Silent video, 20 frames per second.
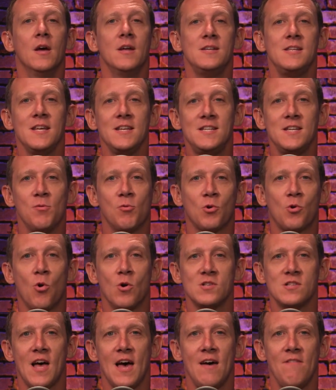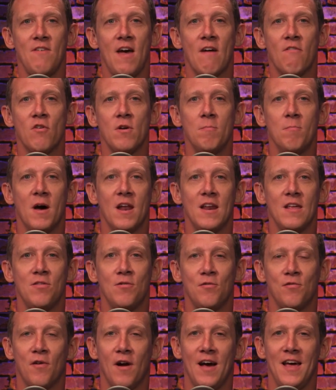TNT records live every Monday
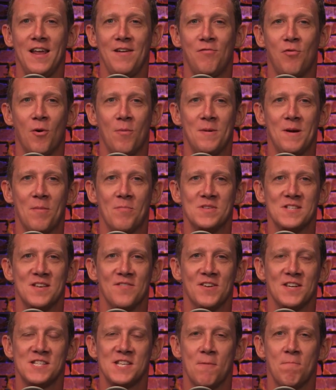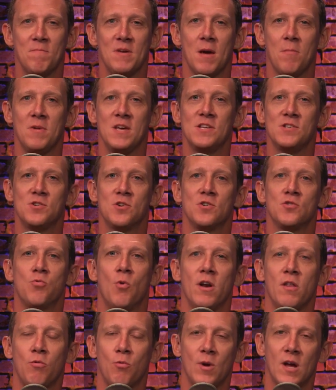through Friday, 4 p.m. Pacific, 7 p.m. Eastern,
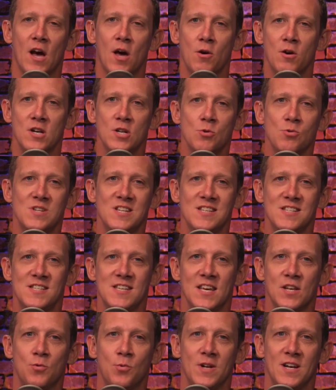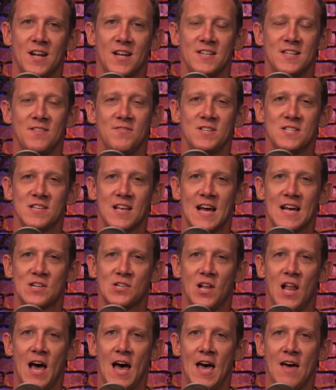2300 UTC at twit.tv
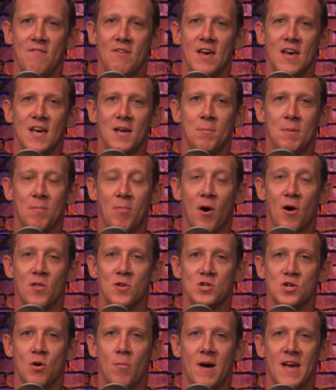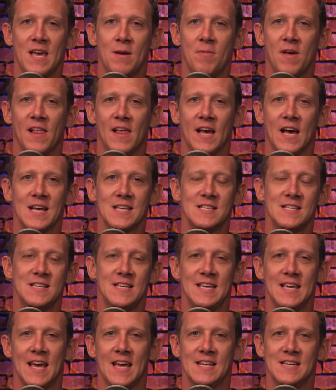slash live. Be part of the show by emailing us,
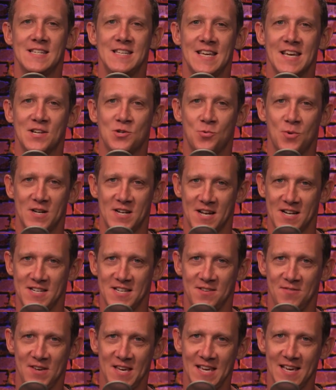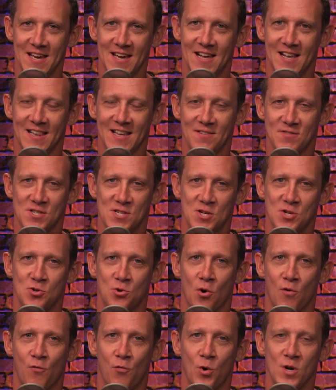tnt at twit.tv. Leave us a
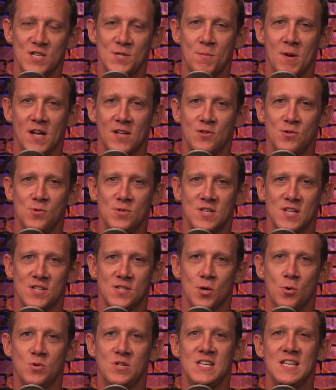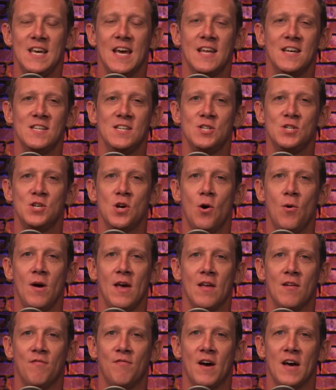short voicemail, 260-TNT-SHOW,
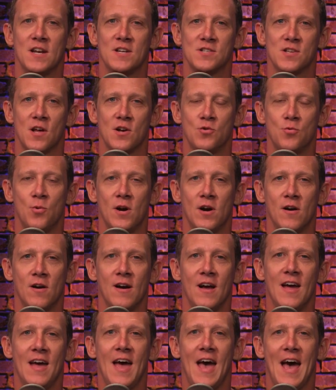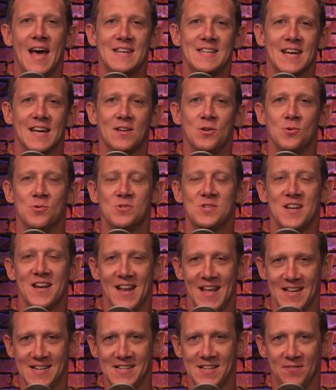and find us on Twitter at Tech News
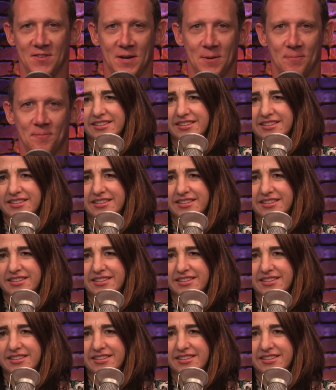Today TV.